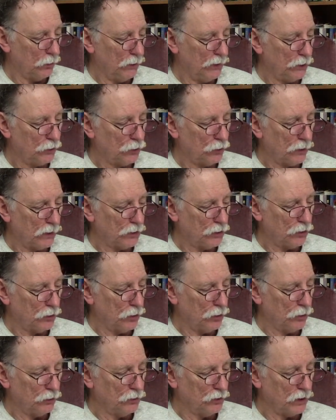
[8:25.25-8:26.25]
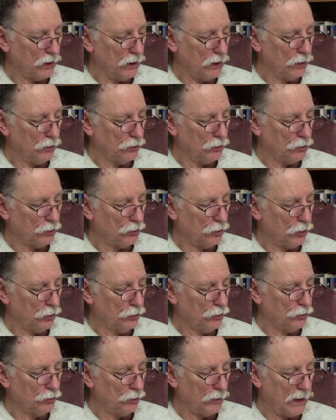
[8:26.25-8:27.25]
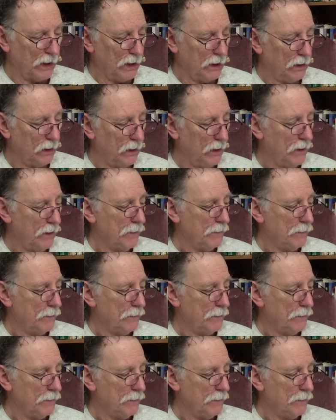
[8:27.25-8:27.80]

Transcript: we trust those ills so dread